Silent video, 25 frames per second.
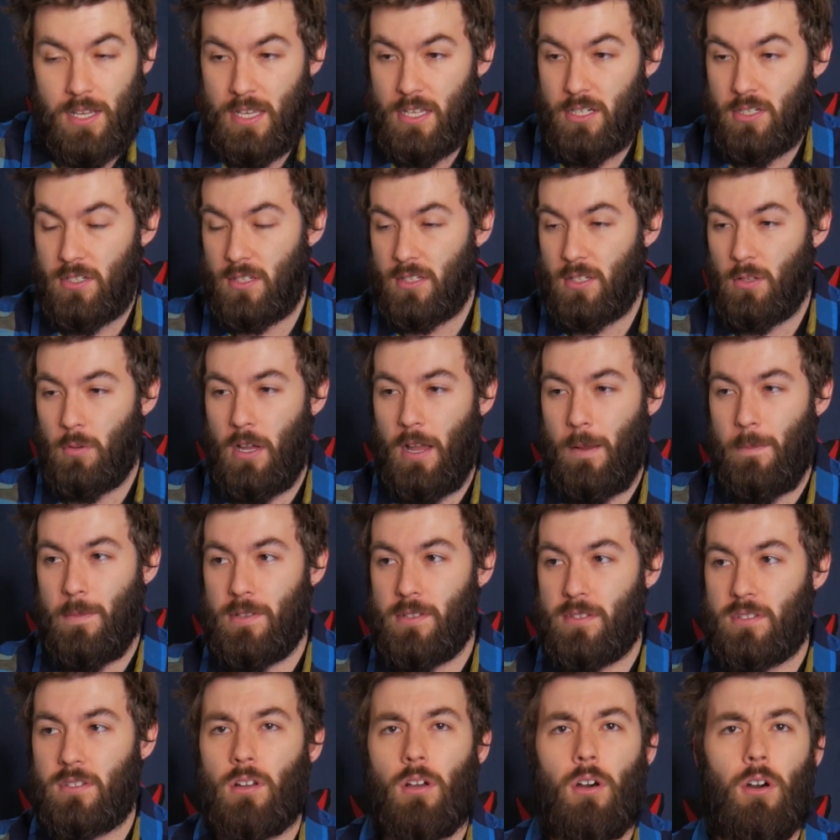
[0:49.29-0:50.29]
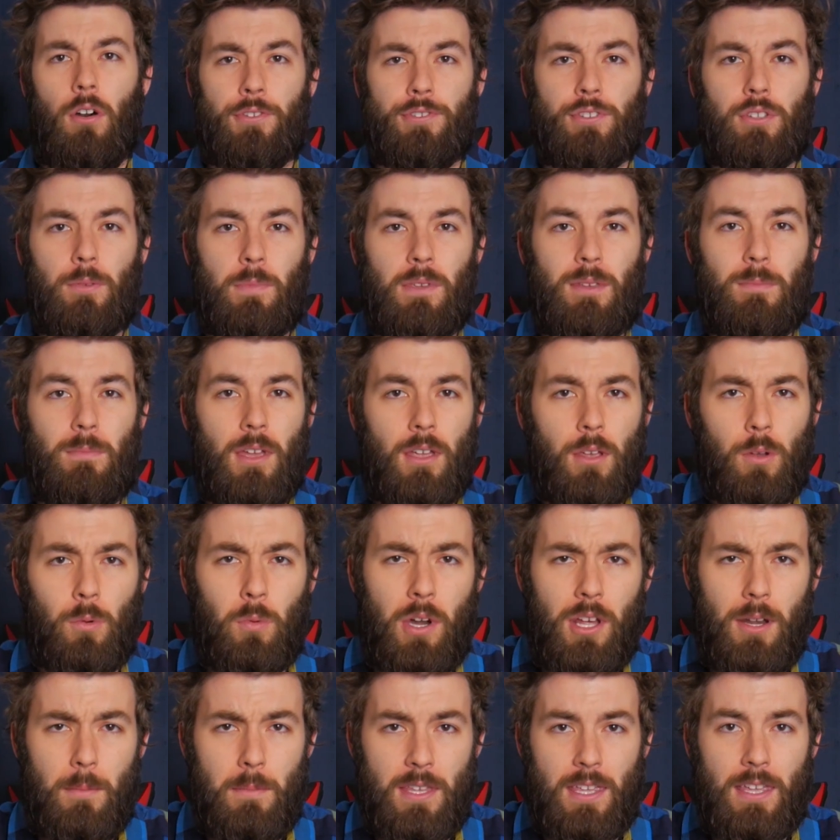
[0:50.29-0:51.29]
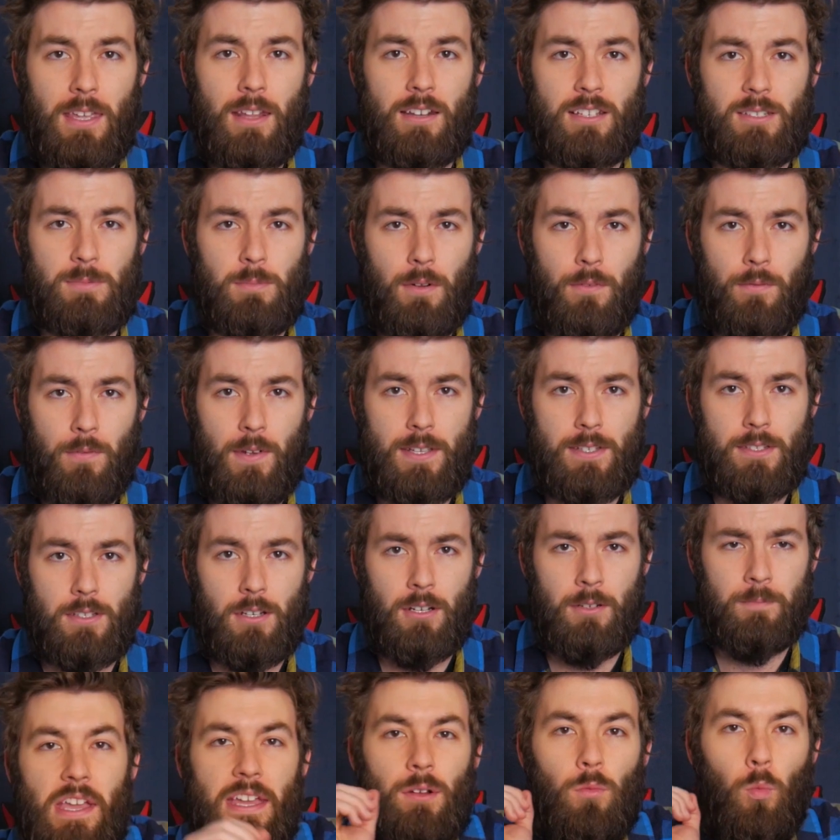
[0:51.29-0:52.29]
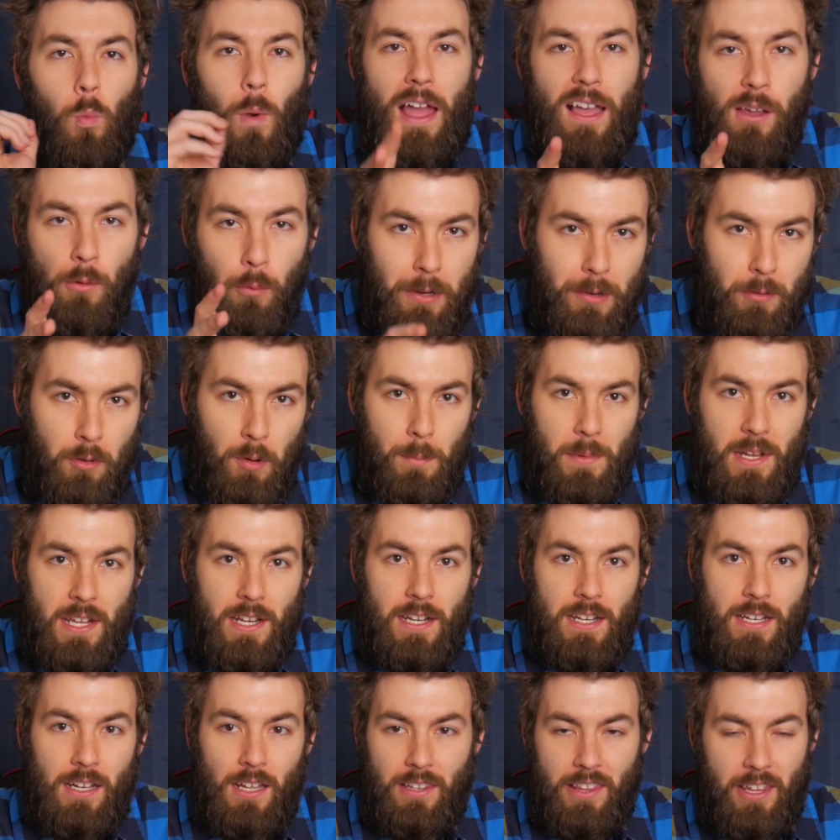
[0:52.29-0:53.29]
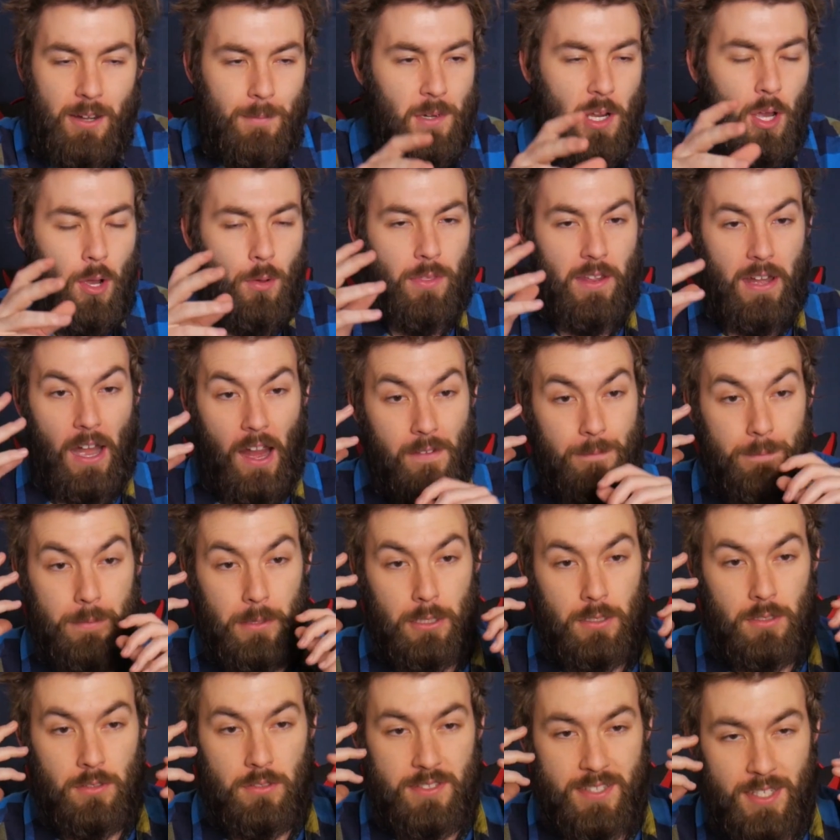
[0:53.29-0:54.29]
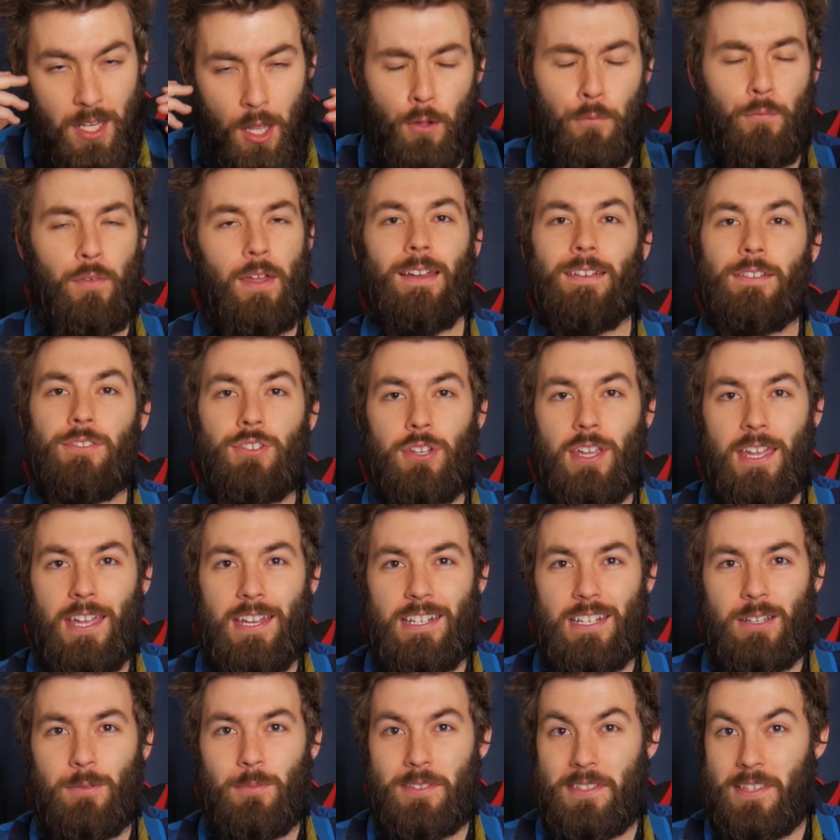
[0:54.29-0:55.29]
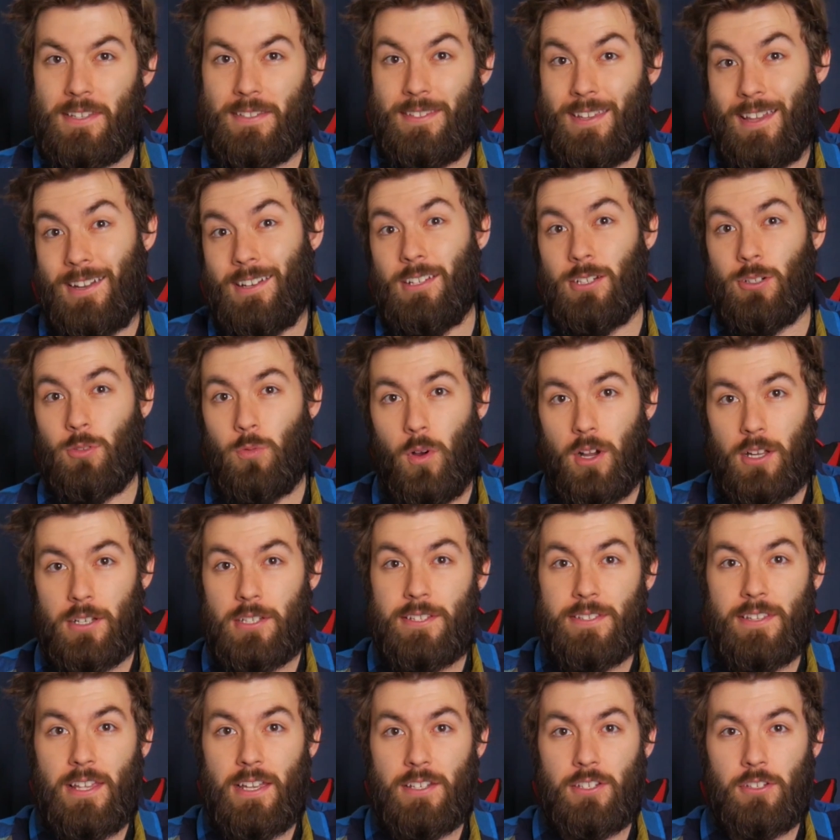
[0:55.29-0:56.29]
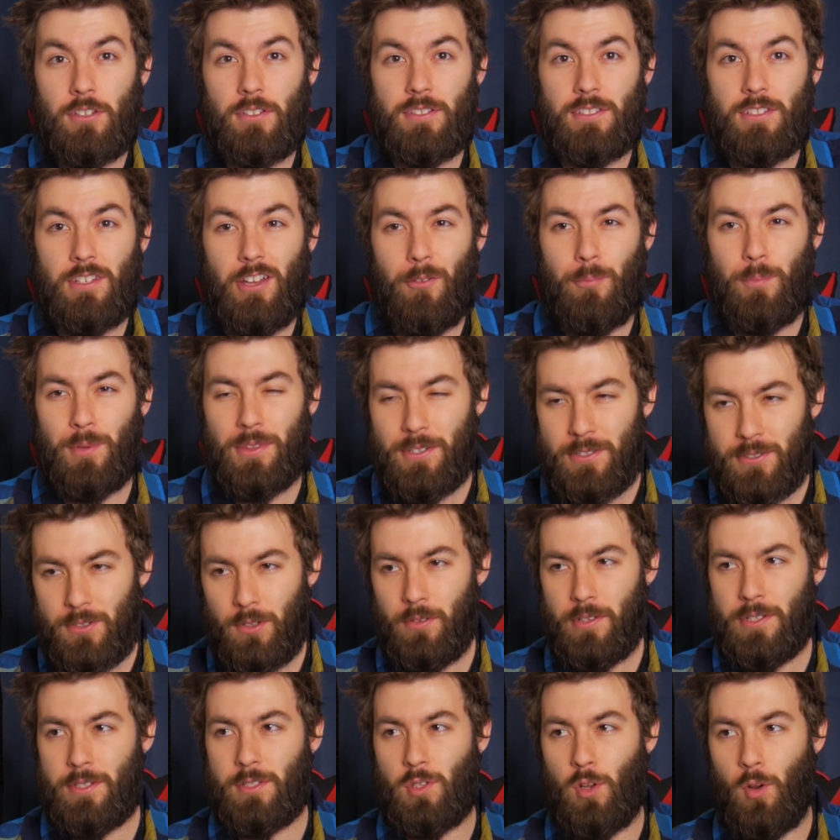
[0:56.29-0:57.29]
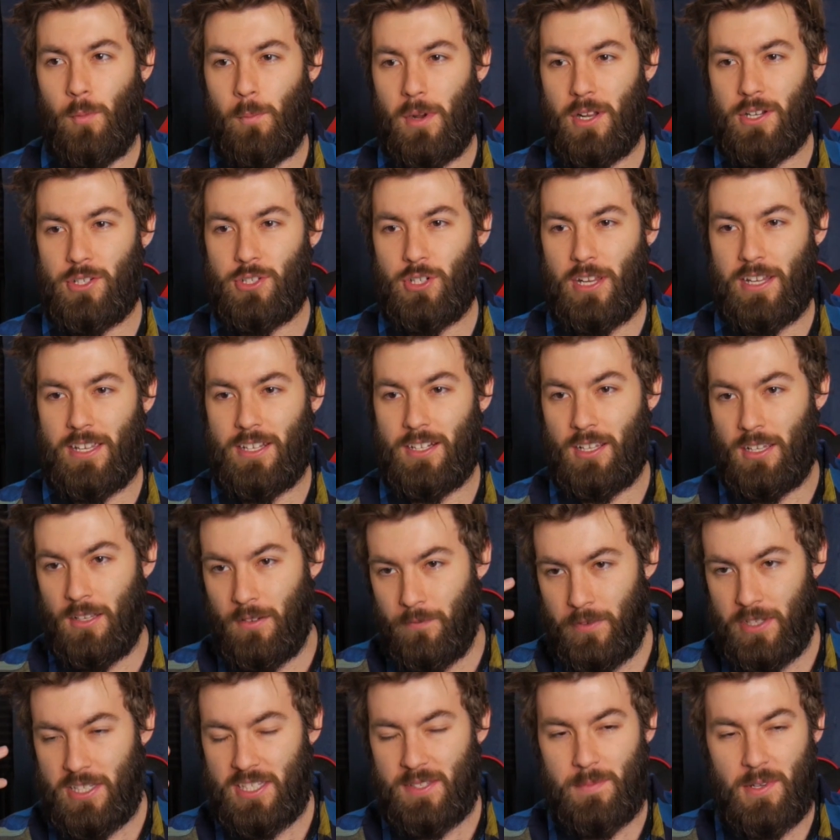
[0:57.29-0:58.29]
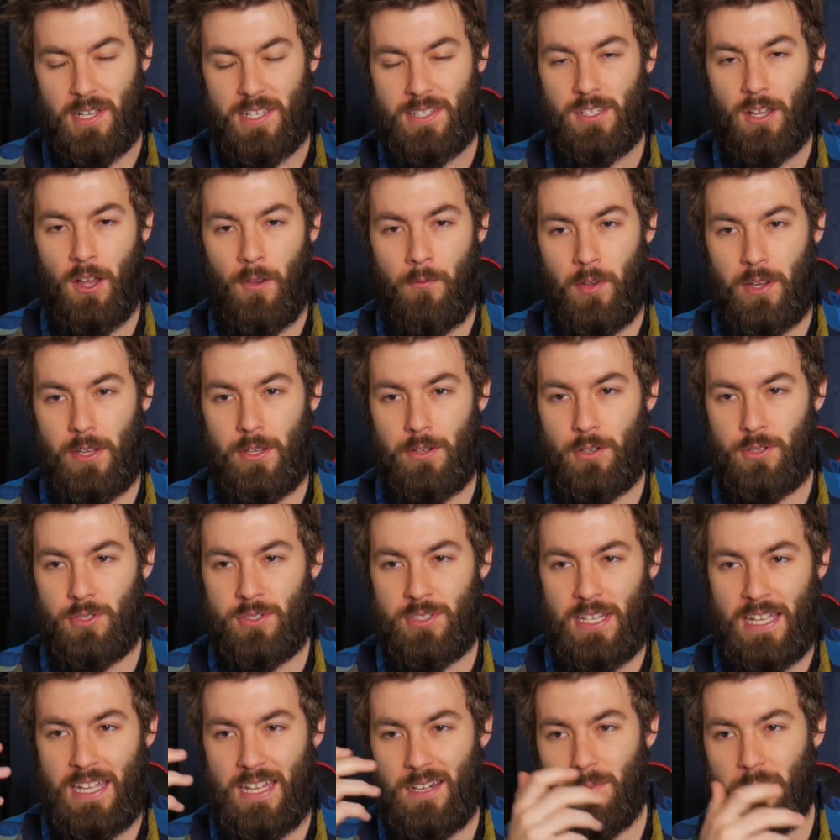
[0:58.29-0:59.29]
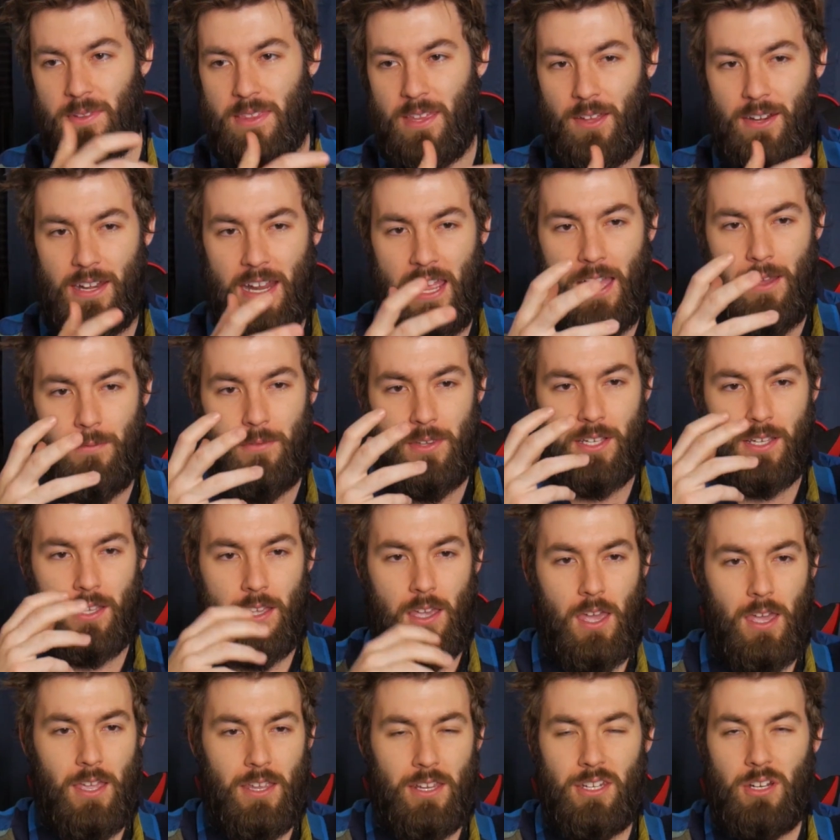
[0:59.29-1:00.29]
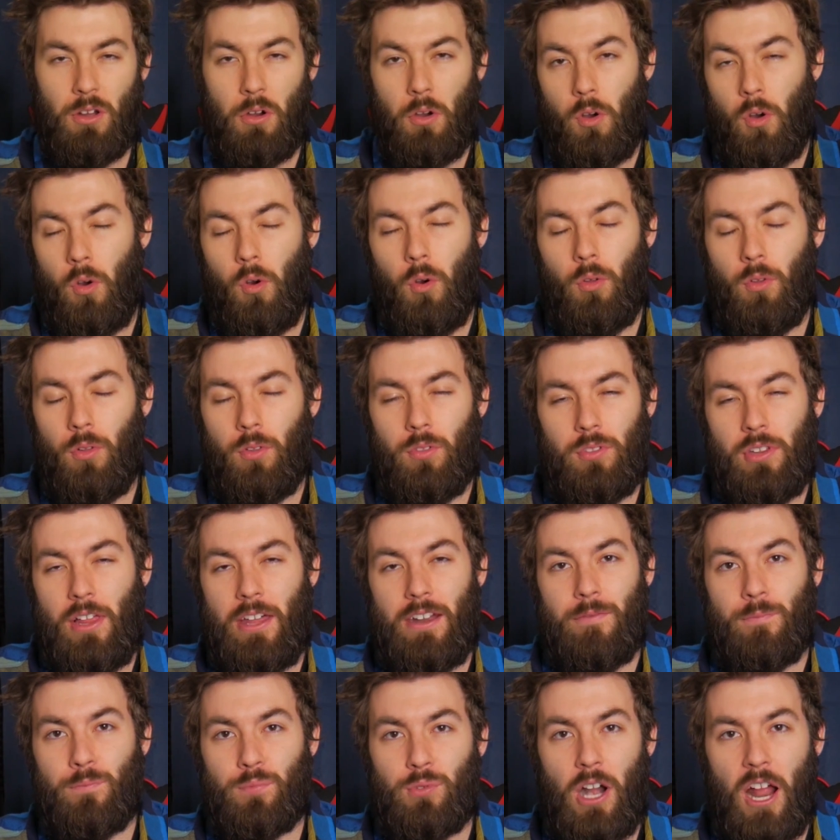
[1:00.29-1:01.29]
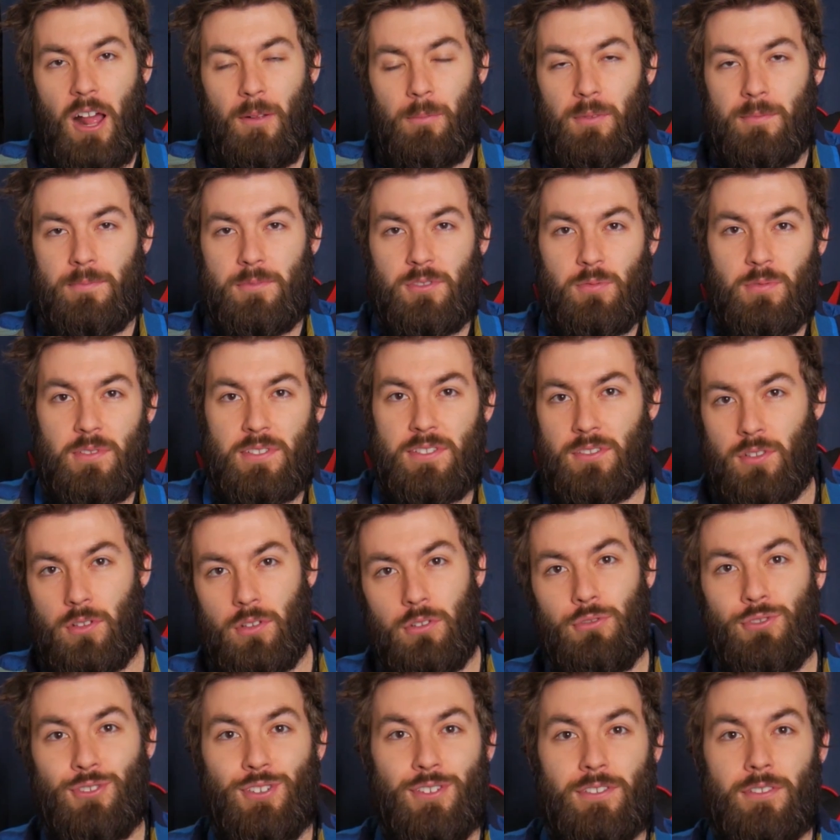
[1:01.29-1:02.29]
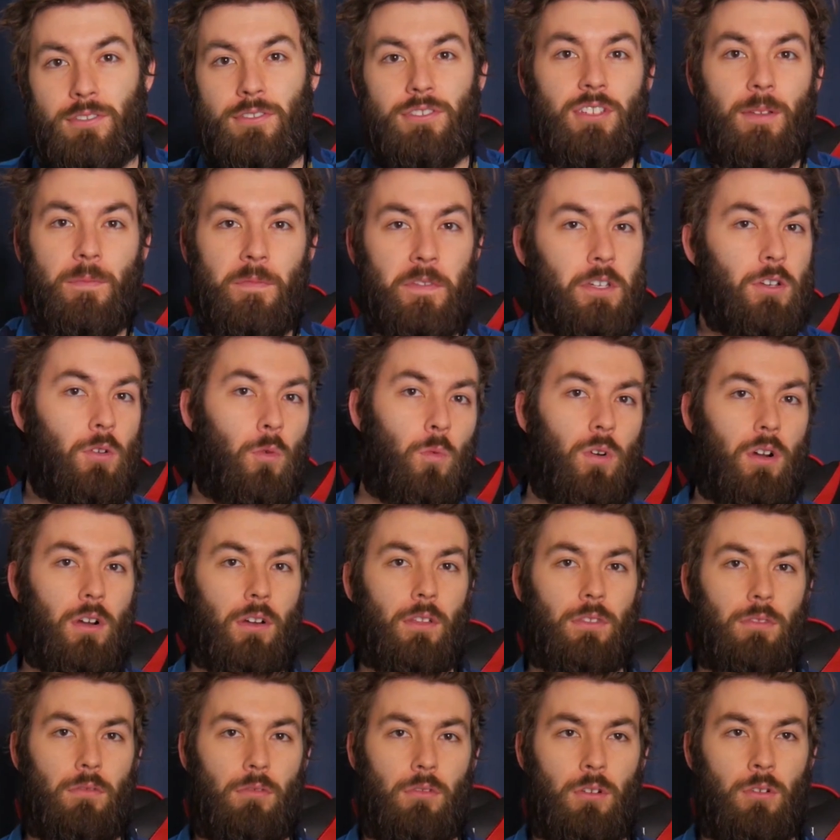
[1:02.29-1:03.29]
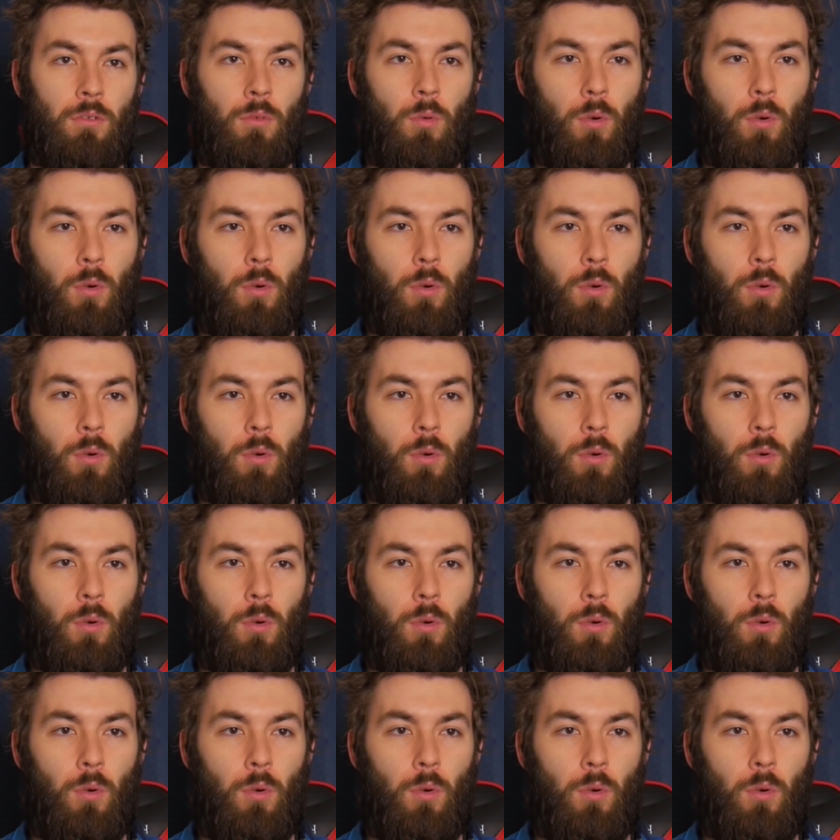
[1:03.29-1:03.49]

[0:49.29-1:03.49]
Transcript: He just so happens to also be my quantum mechanics professor, and while we were meeting, I let him know that I've been self-educating with the second quantization stuff, but there's only so much I can convince myself I understand without having, you know, a whole lot of problems with solutions or something to work through,